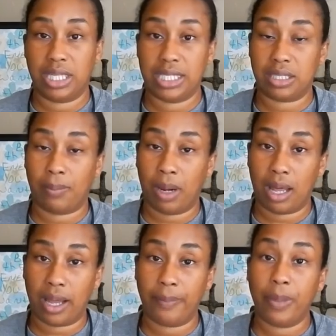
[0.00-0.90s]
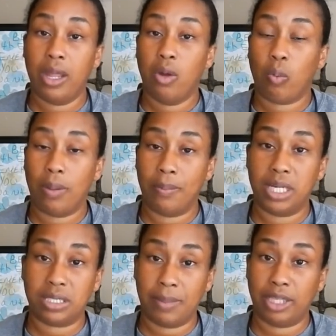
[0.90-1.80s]
is applied, we
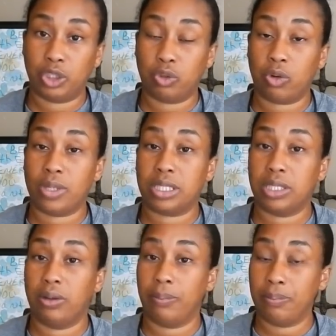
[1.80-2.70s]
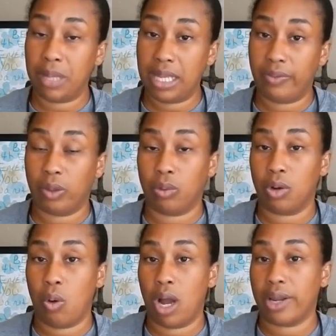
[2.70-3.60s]
must make sure we still meet the
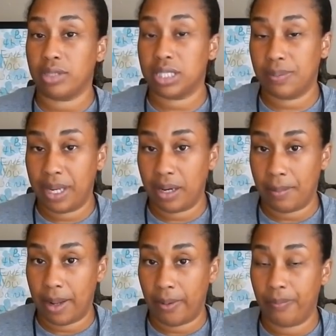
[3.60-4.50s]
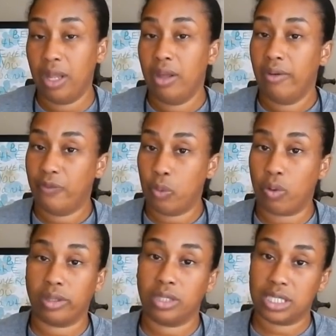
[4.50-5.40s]
required spend amount
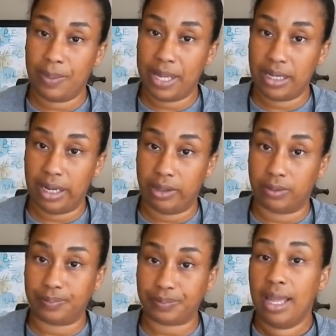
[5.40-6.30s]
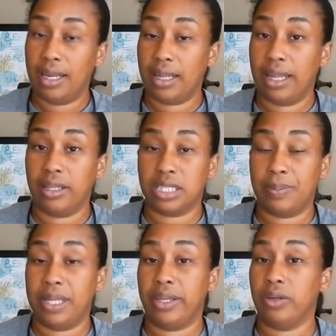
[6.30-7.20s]
for the spend deal. And again, the
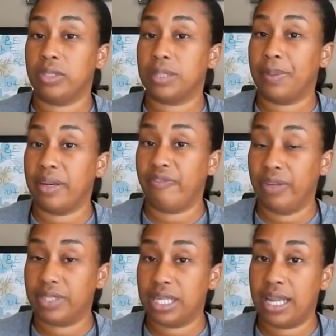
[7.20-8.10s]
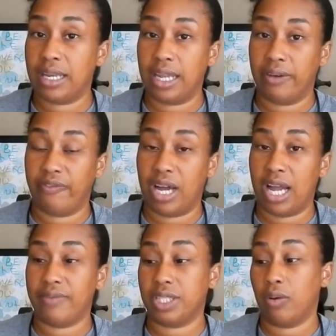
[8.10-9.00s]
spend deal is spend $15, get
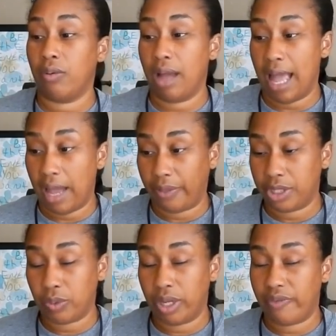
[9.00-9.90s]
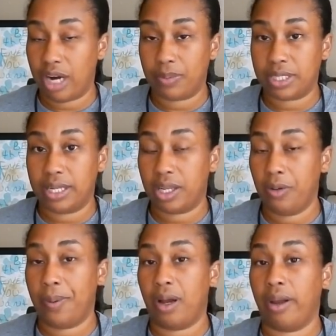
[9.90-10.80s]
$5. So after the 25%
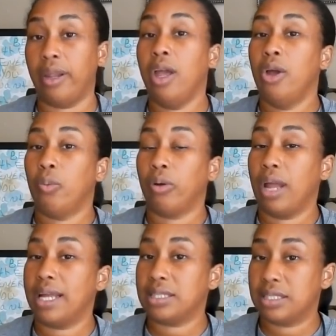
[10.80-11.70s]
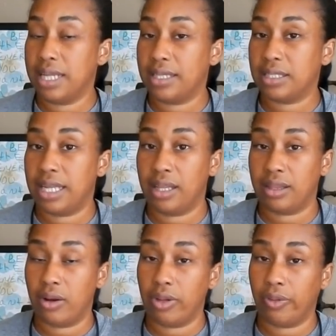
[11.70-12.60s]
coupon, we're at
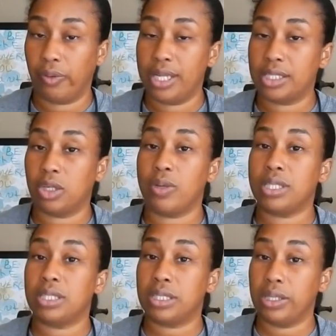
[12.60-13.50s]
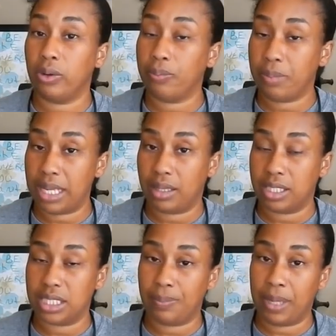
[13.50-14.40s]
$16.33, so we still meet
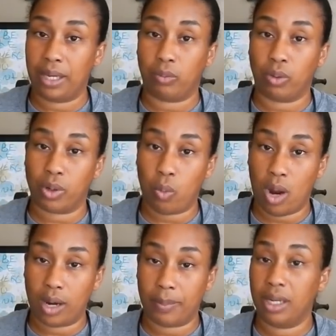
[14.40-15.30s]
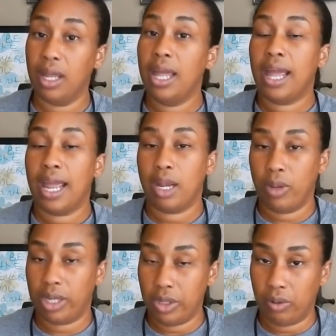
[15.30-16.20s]
the spend requirement. And then
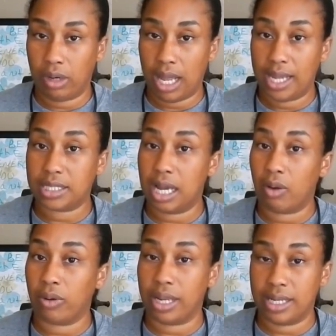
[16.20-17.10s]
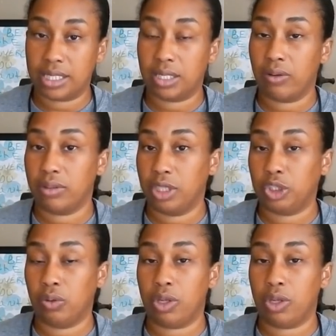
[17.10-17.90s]
we can utilize our insert digital